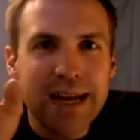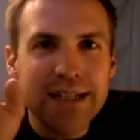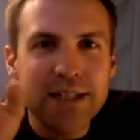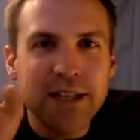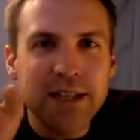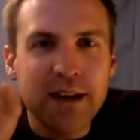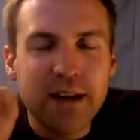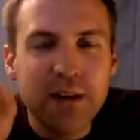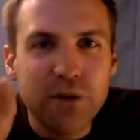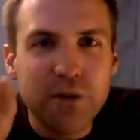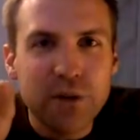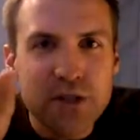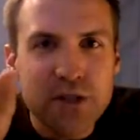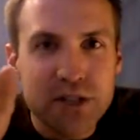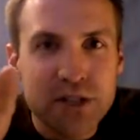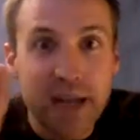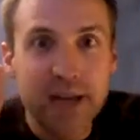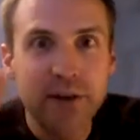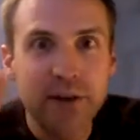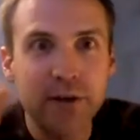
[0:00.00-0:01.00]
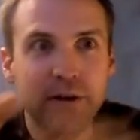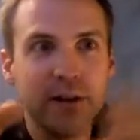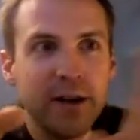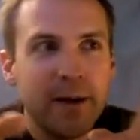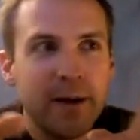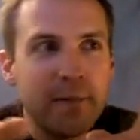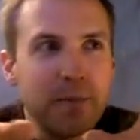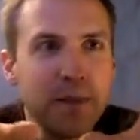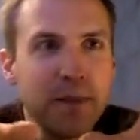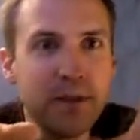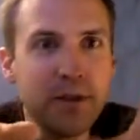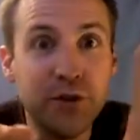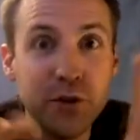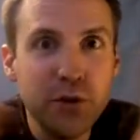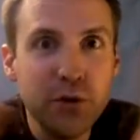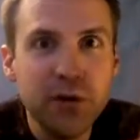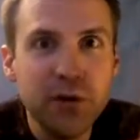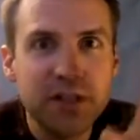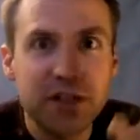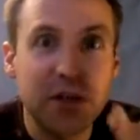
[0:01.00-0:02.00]
kind of your standard
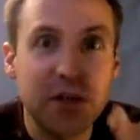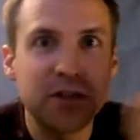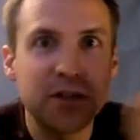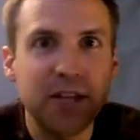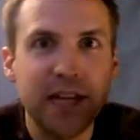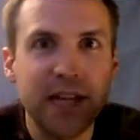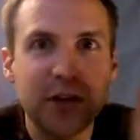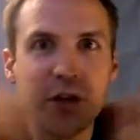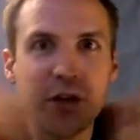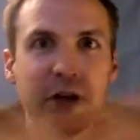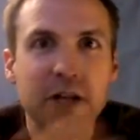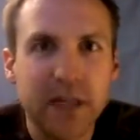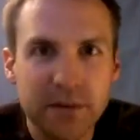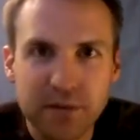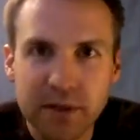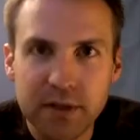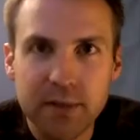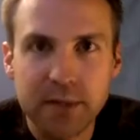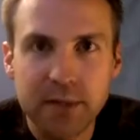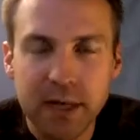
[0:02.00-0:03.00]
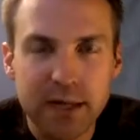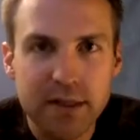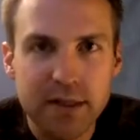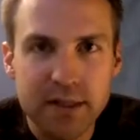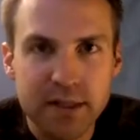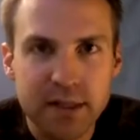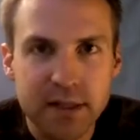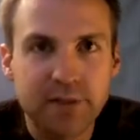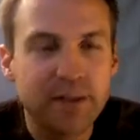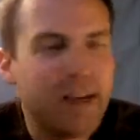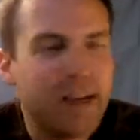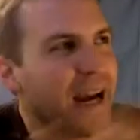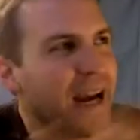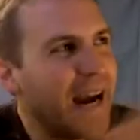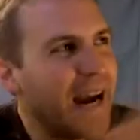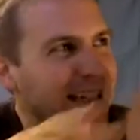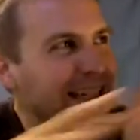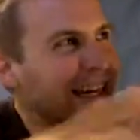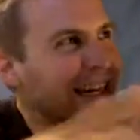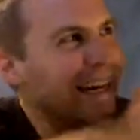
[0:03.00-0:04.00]
do this all day long in Vim kind of stuff.
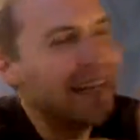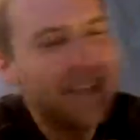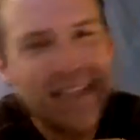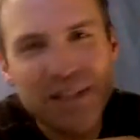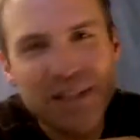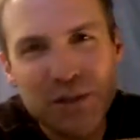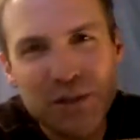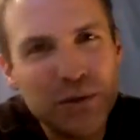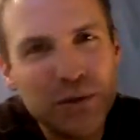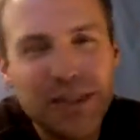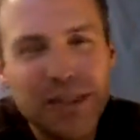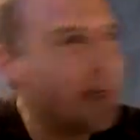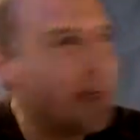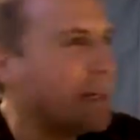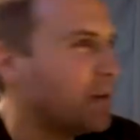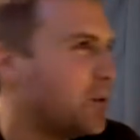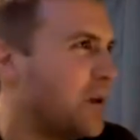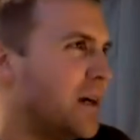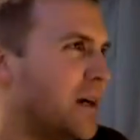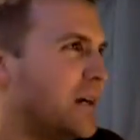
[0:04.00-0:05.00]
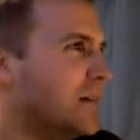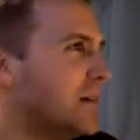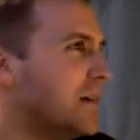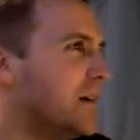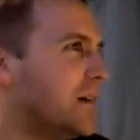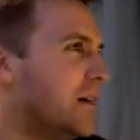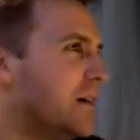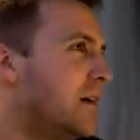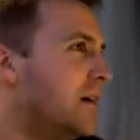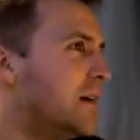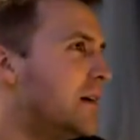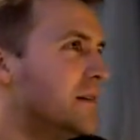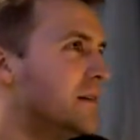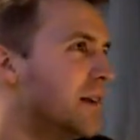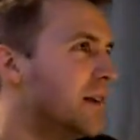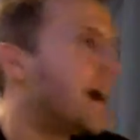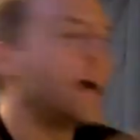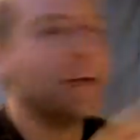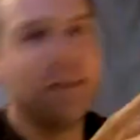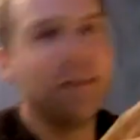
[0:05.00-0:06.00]
And yeah, that's only like what,
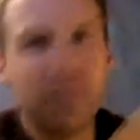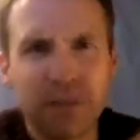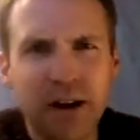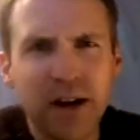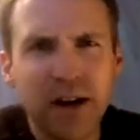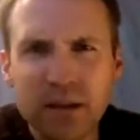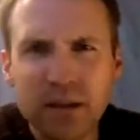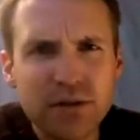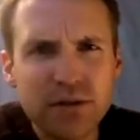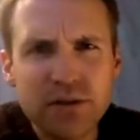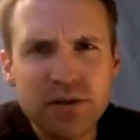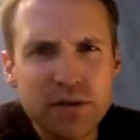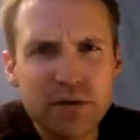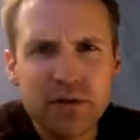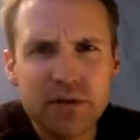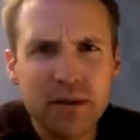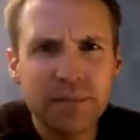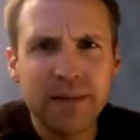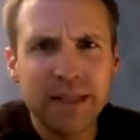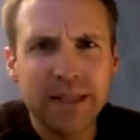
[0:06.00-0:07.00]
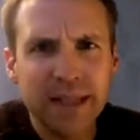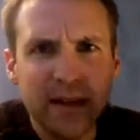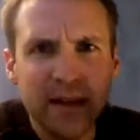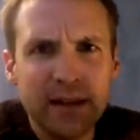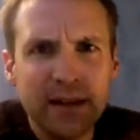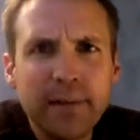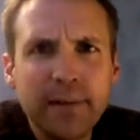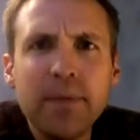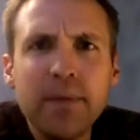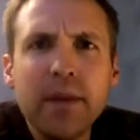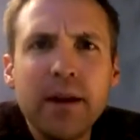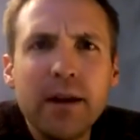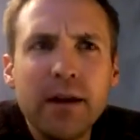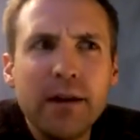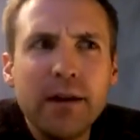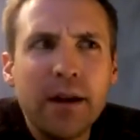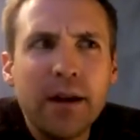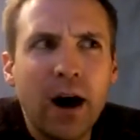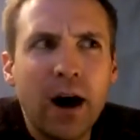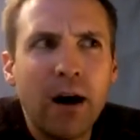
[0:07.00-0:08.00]
9 files, something like that.
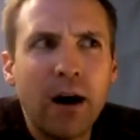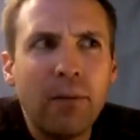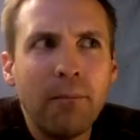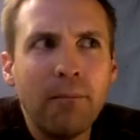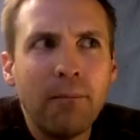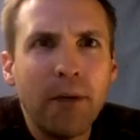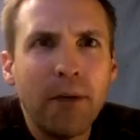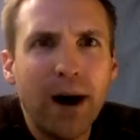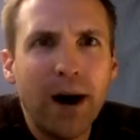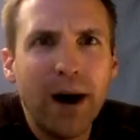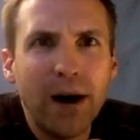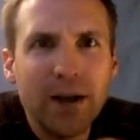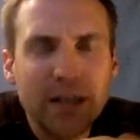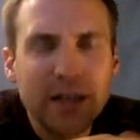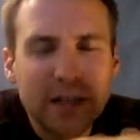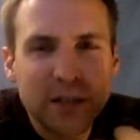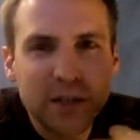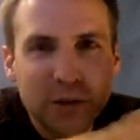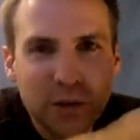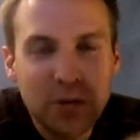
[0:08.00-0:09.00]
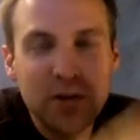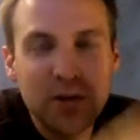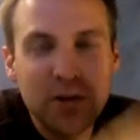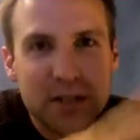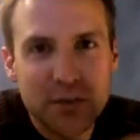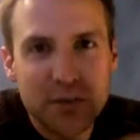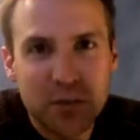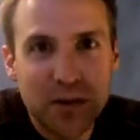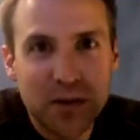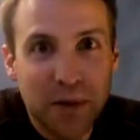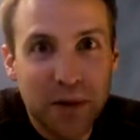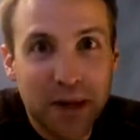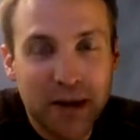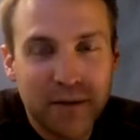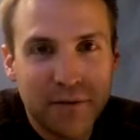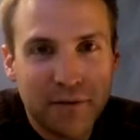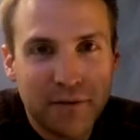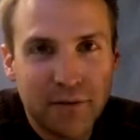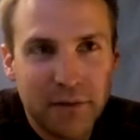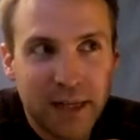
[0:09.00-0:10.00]
You do this when you
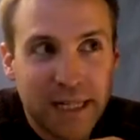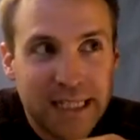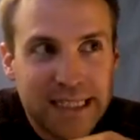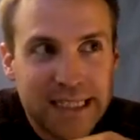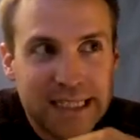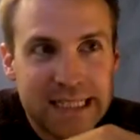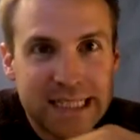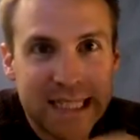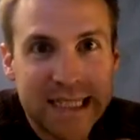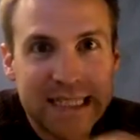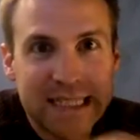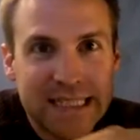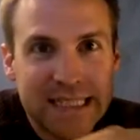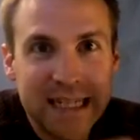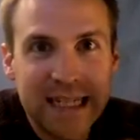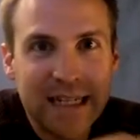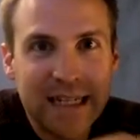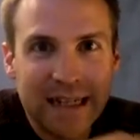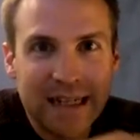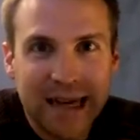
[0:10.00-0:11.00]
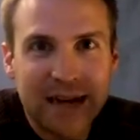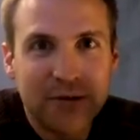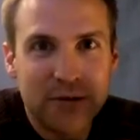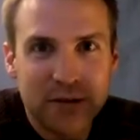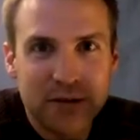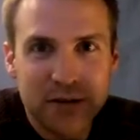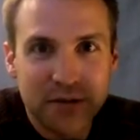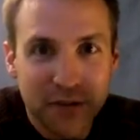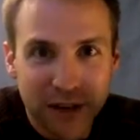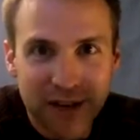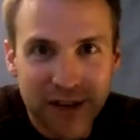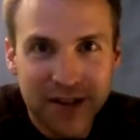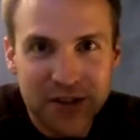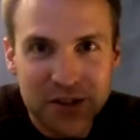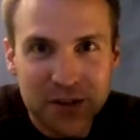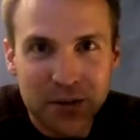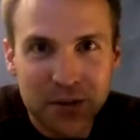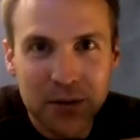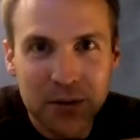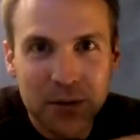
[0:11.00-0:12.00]
have like 16,000 files
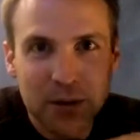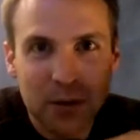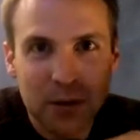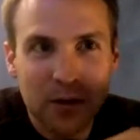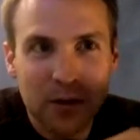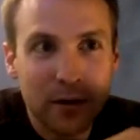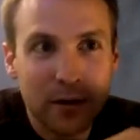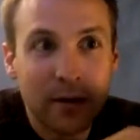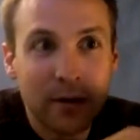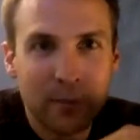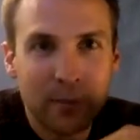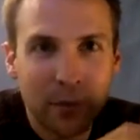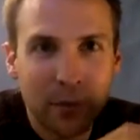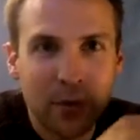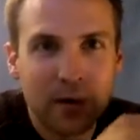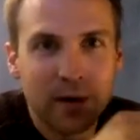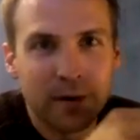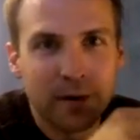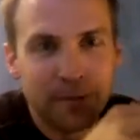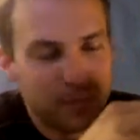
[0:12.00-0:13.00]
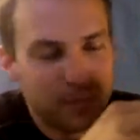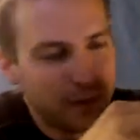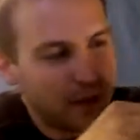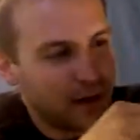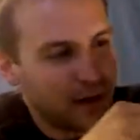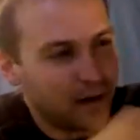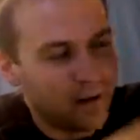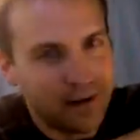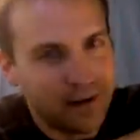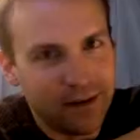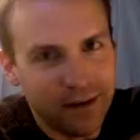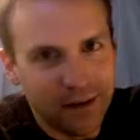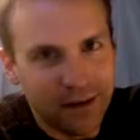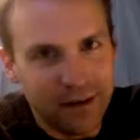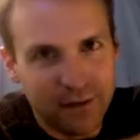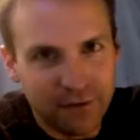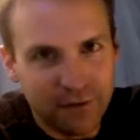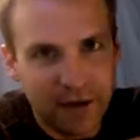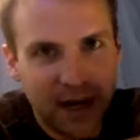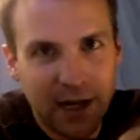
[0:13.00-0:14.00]
you want to work with, or
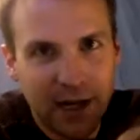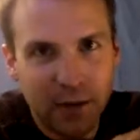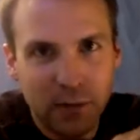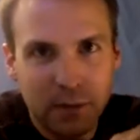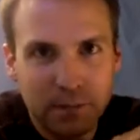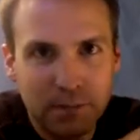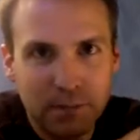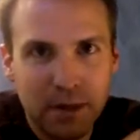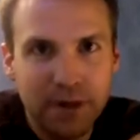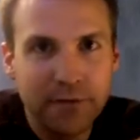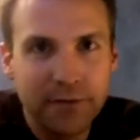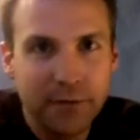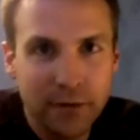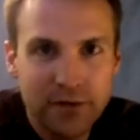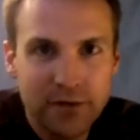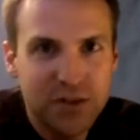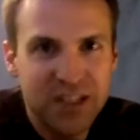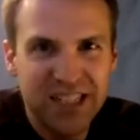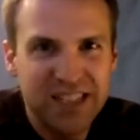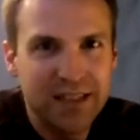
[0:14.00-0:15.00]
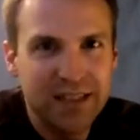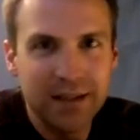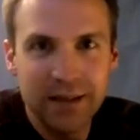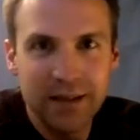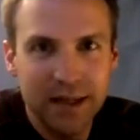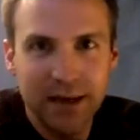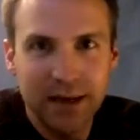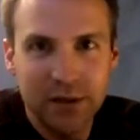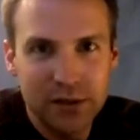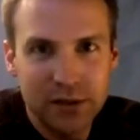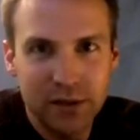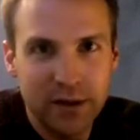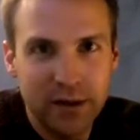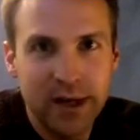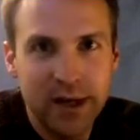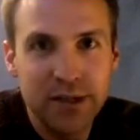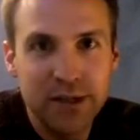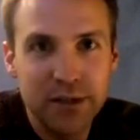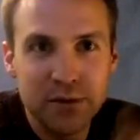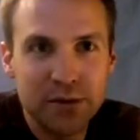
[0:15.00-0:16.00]
a file or a buffer of 16,000
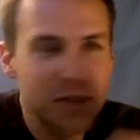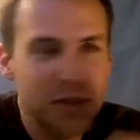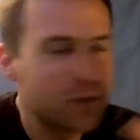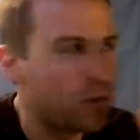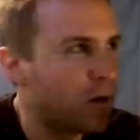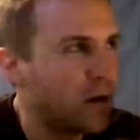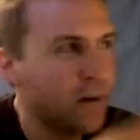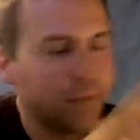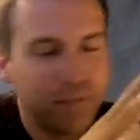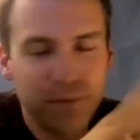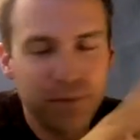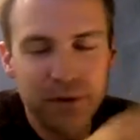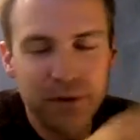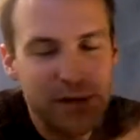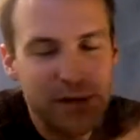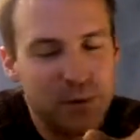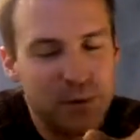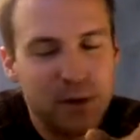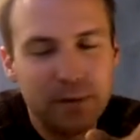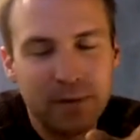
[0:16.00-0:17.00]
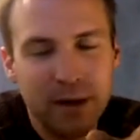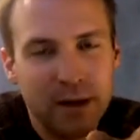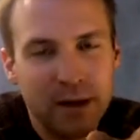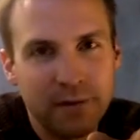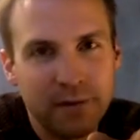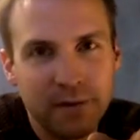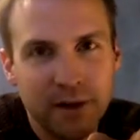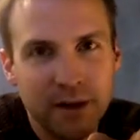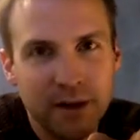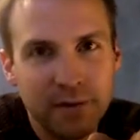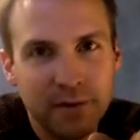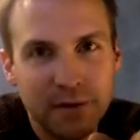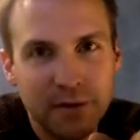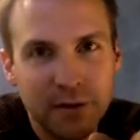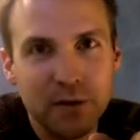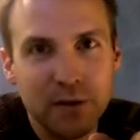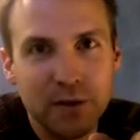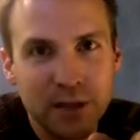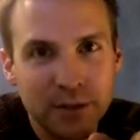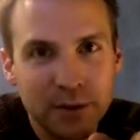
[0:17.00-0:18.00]
lines, and you just want to modify the
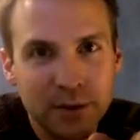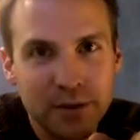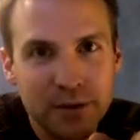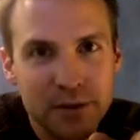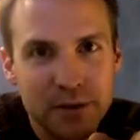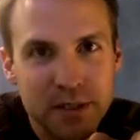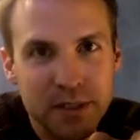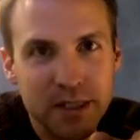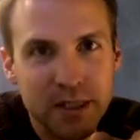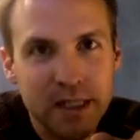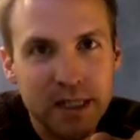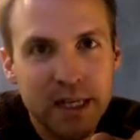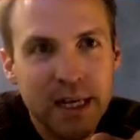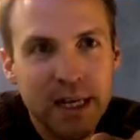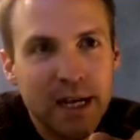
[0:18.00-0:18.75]
few that you're interested in.